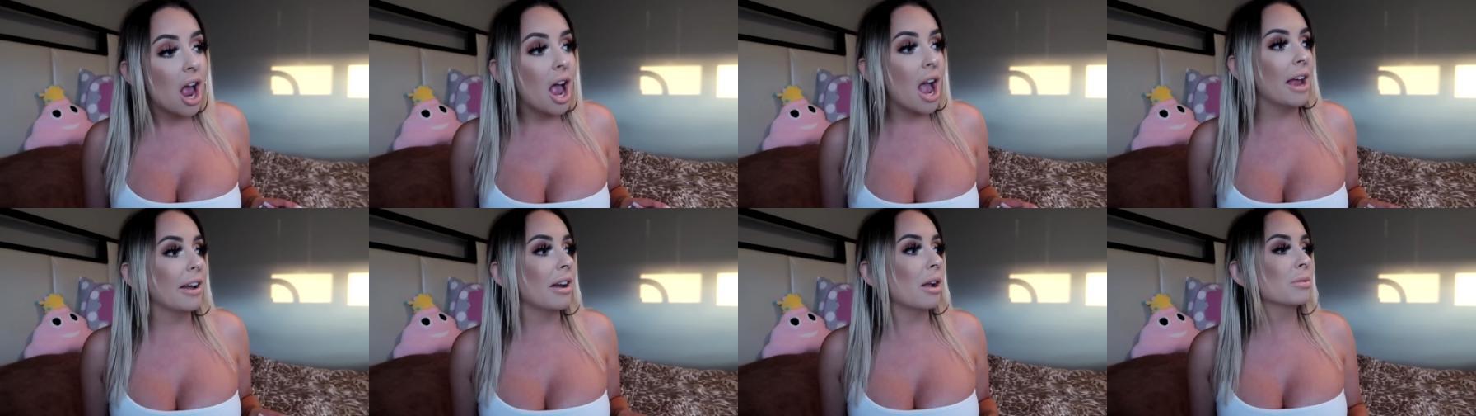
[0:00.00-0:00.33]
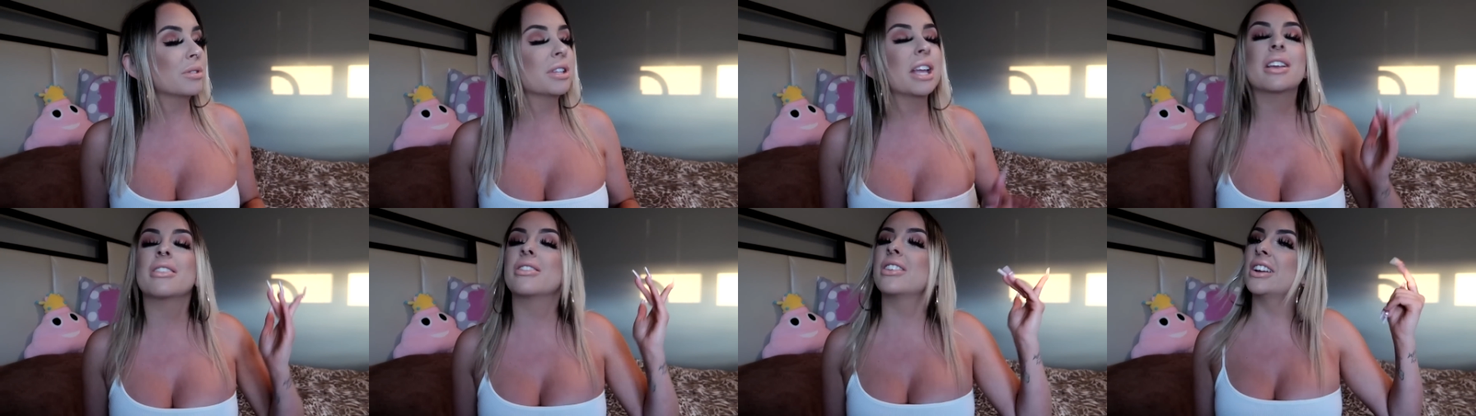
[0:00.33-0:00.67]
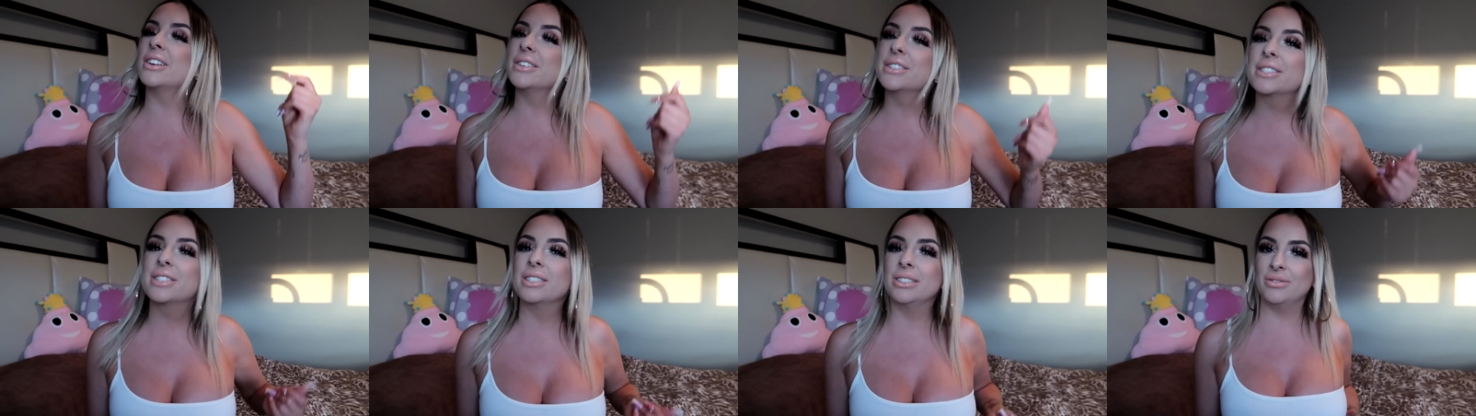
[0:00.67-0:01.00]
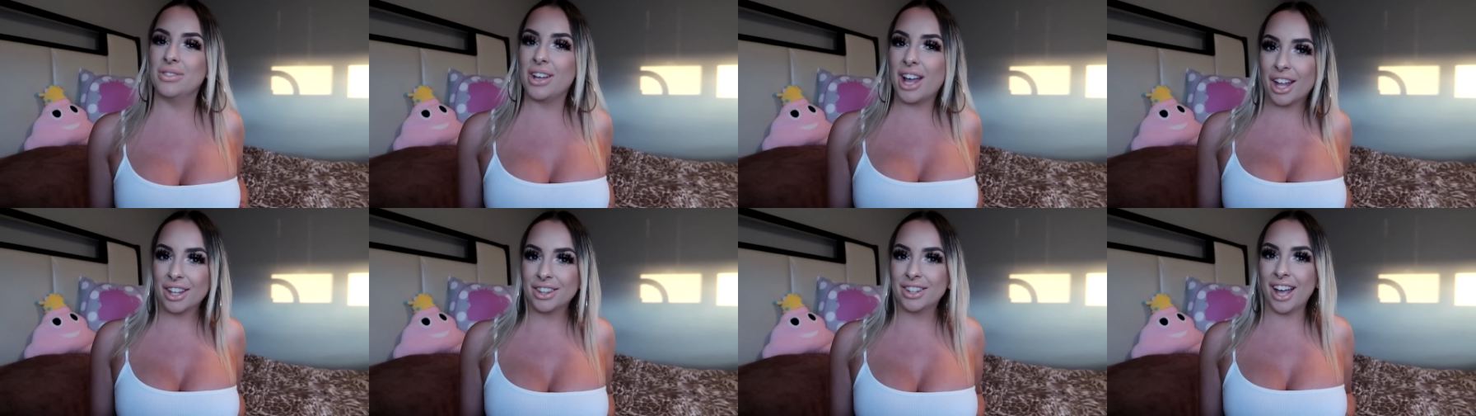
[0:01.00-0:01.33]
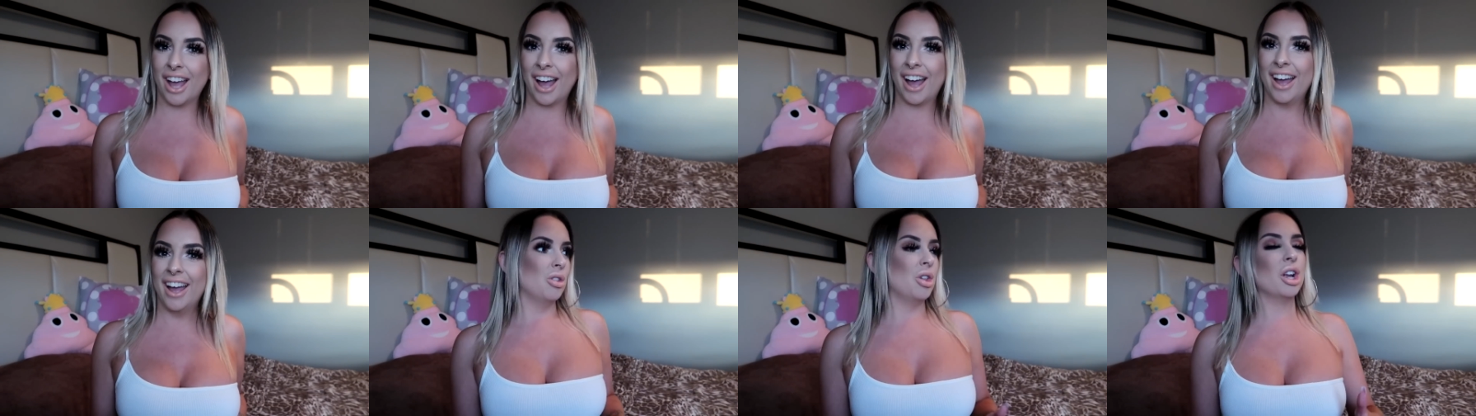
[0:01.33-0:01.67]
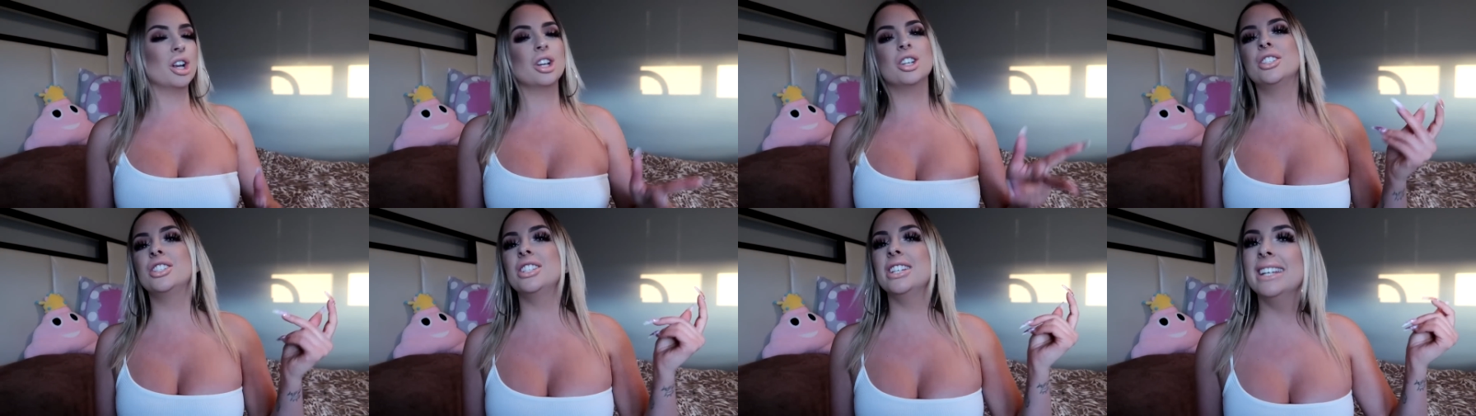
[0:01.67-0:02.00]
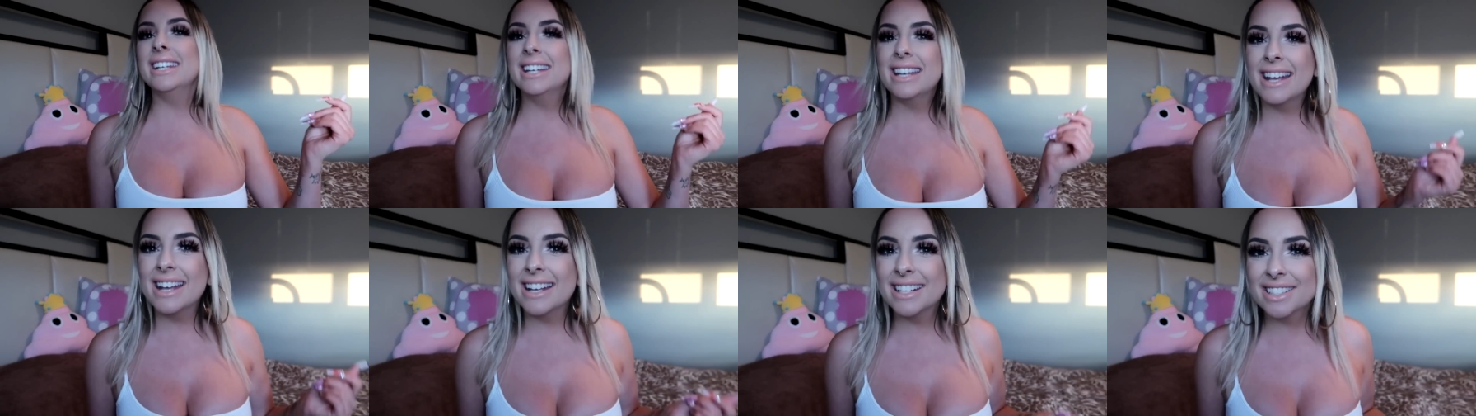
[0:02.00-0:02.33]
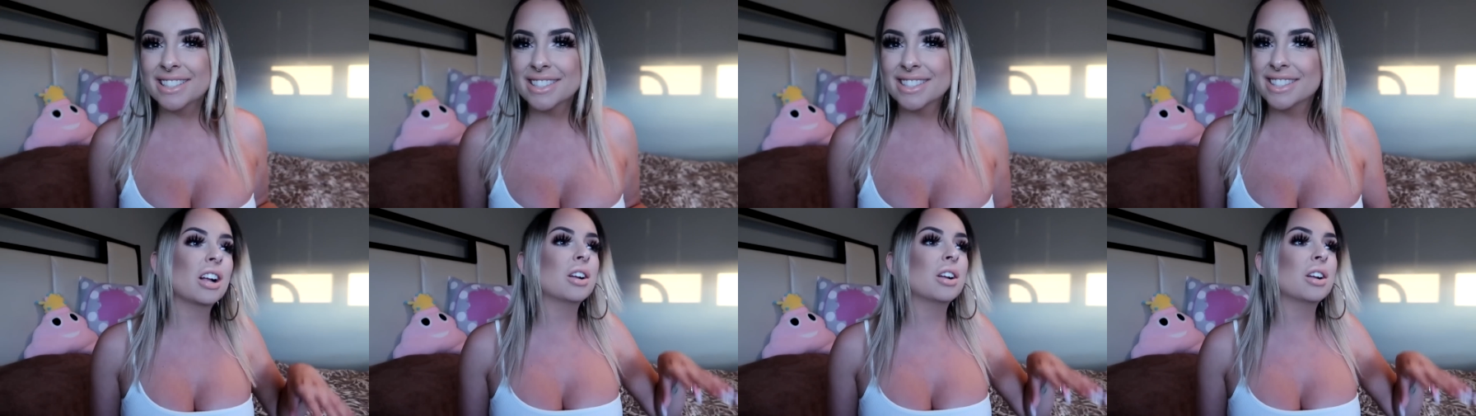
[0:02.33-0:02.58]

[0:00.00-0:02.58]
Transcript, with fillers: And I was like, there's Samantha. There she is.